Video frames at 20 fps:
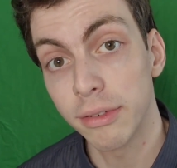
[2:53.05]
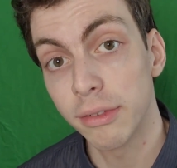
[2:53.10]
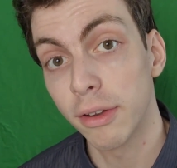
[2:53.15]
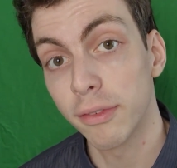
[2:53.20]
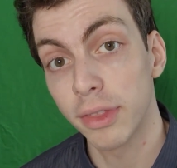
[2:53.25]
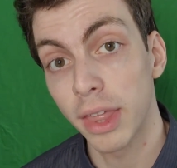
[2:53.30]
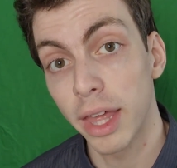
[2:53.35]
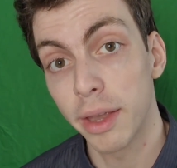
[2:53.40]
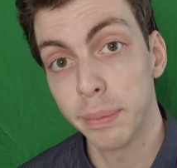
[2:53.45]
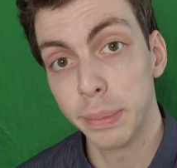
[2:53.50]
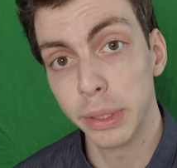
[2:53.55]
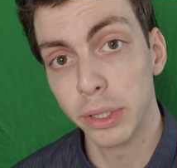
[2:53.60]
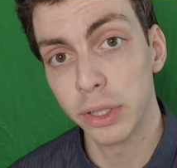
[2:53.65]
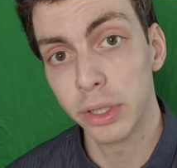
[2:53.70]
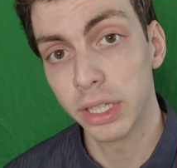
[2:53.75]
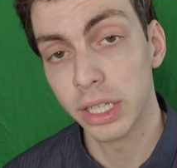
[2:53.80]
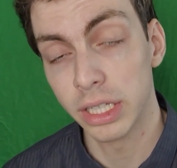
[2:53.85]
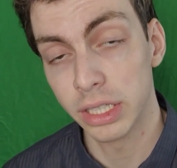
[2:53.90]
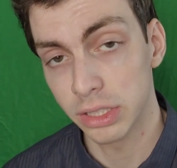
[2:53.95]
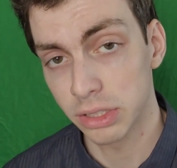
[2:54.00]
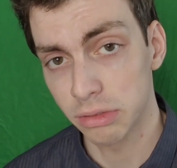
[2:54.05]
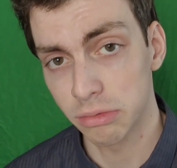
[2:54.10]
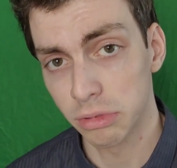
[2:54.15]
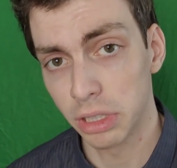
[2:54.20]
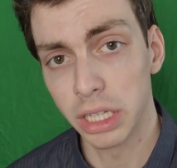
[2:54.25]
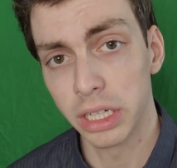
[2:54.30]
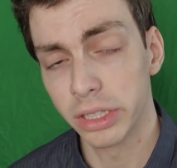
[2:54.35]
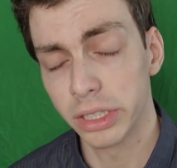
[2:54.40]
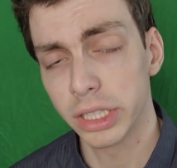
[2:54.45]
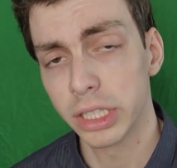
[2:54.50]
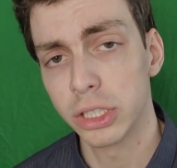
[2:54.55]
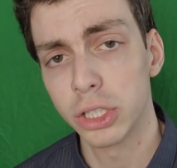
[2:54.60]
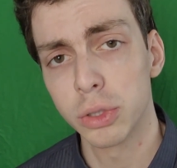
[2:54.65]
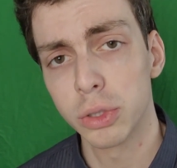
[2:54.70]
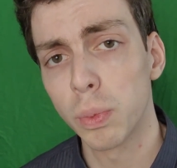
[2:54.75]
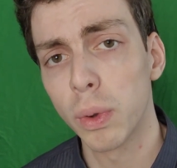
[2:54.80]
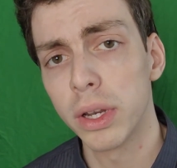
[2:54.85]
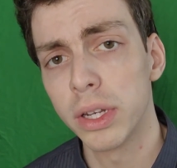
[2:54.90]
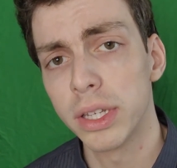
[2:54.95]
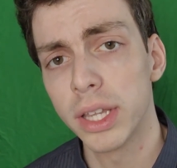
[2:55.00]
even if that ability is literally
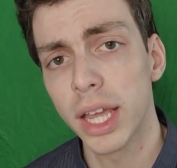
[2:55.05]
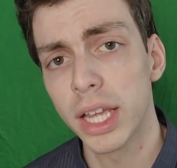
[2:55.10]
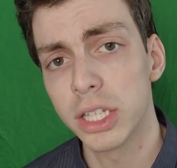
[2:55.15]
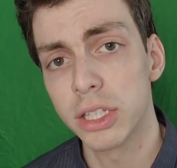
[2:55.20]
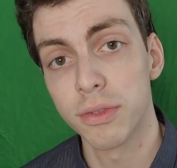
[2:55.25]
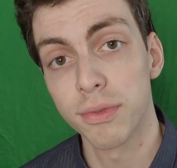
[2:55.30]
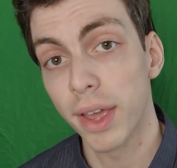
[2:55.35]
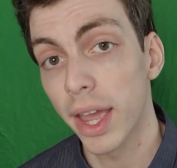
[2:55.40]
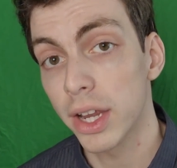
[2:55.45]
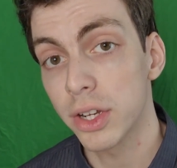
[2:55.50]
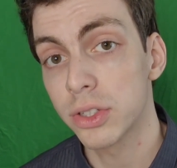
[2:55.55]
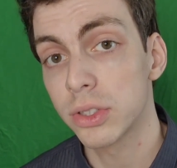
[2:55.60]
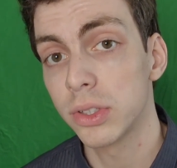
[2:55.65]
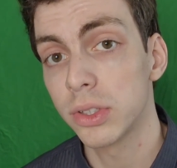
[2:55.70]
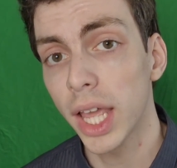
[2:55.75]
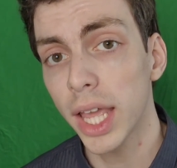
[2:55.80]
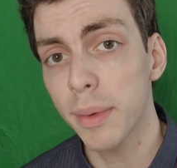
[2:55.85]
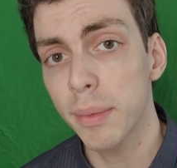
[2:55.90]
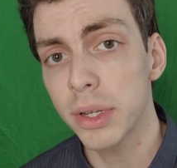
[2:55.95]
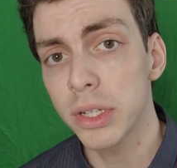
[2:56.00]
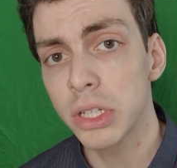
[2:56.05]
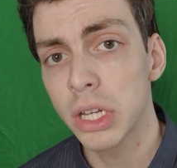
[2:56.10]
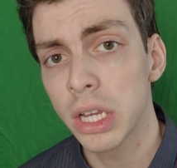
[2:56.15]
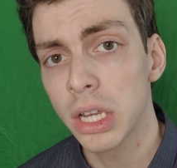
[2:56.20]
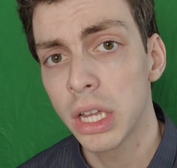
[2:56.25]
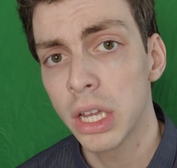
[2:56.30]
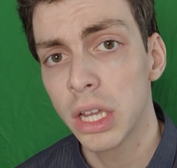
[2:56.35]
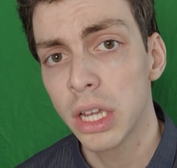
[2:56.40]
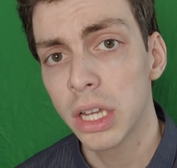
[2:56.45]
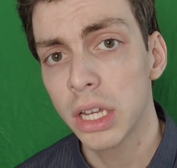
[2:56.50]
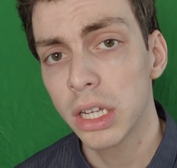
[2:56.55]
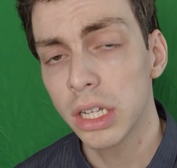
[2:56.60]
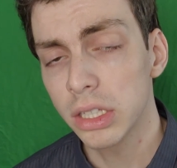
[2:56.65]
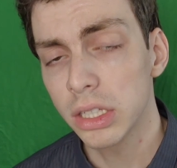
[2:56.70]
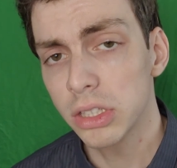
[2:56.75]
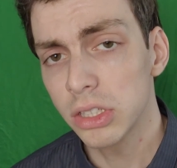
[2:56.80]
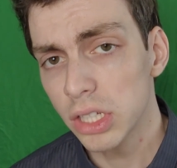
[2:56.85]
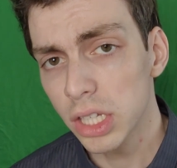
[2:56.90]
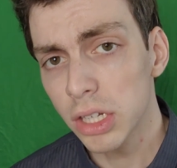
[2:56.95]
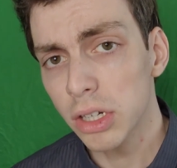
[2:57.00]
just 1 dice of extra damage,
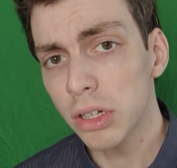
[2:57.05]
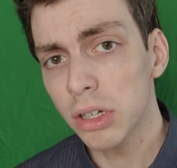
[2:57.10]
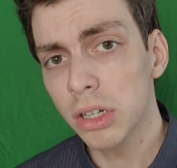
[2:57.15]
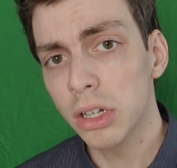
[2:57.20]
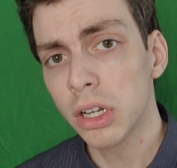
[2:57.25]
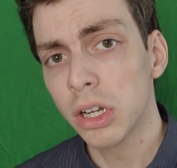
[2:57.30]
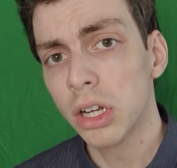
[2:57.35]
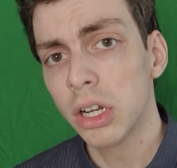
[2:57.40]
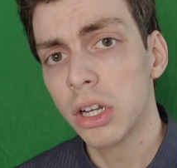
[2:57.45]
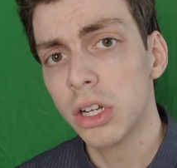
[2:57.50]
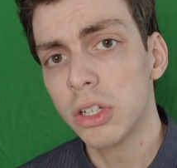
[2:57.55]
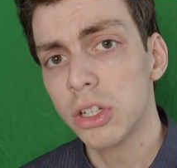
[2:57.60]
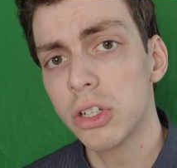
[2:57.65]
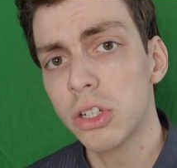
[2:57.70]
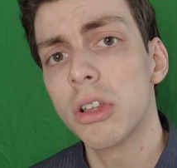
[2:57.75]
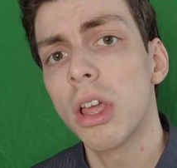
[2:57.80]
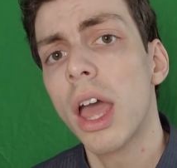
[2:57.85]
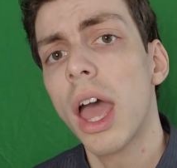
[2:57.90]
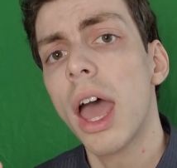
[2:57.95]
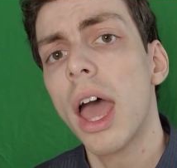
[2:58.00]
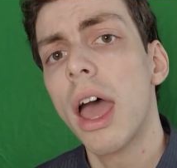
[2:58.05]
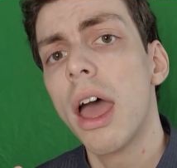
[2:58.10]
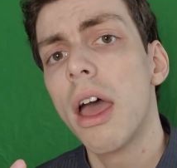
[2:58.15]
consider just